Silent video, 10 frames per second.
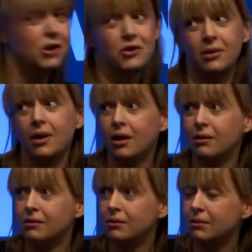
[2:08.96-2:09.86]
In your studio,
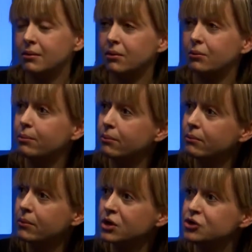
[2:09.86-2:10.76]
you just built
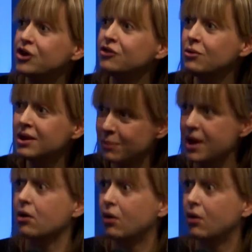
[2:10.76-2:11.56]
a cardboard model?